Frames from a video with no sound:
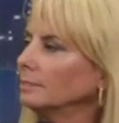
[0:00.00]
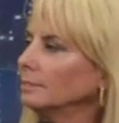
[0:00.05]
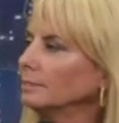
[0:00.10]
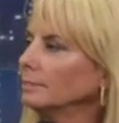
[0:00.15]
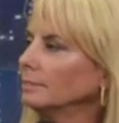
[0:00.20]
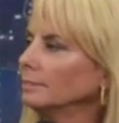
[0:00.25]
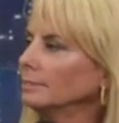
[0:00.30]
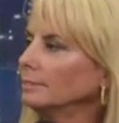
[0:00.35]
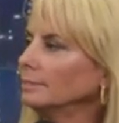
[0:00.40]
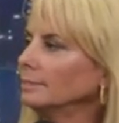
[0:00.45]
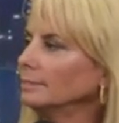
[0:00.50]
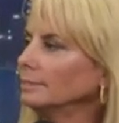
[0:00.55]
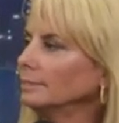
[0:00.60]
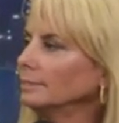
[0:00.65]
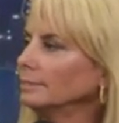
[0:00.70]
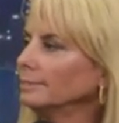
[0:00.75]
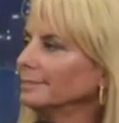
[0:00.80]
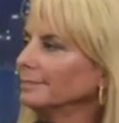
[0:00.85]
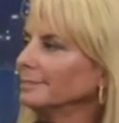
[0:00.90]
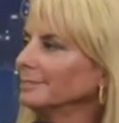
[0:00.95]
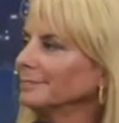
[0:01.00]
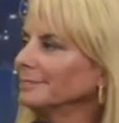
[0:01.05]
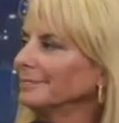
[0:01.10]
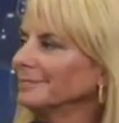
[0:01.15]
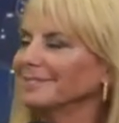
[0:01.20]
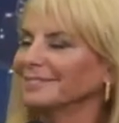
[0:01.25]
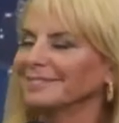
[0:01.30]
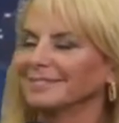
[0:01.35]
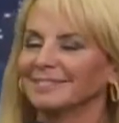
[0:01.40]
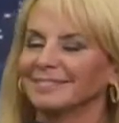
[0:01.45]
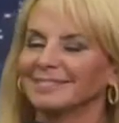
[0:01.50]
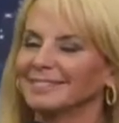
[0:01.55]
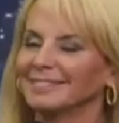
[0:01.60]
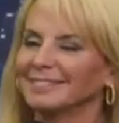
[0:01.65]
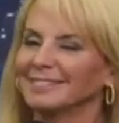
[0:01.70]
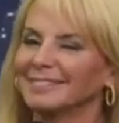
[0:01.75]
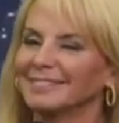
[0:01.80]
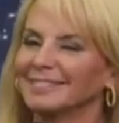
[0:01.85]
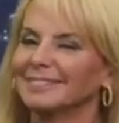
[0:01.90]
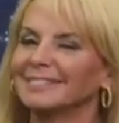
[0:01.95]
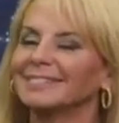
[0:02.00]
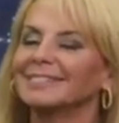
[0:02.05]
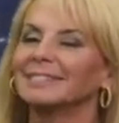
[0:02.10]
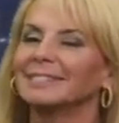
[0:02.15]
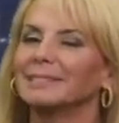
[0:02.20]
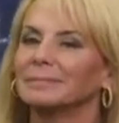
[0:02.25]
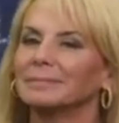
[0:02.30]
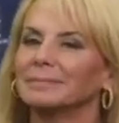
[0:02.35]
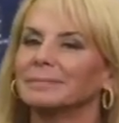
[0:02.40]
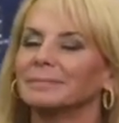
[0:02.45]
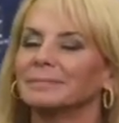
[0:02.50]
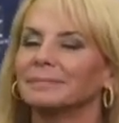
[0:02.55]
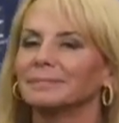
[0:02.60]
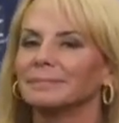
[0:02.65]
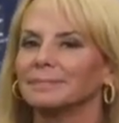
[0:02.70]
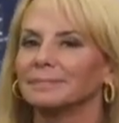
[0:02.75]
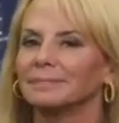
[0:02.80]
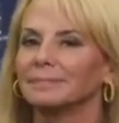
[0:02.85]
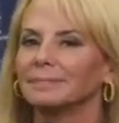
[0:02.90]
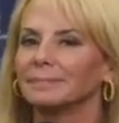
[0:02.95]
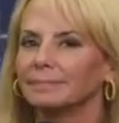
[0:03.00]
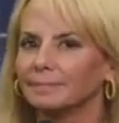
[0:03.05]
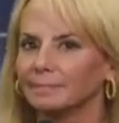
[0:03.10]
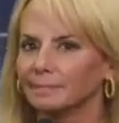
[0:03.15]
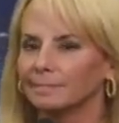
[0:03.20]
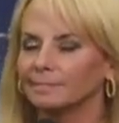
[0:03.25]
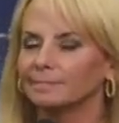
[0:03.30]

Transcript: [no speech]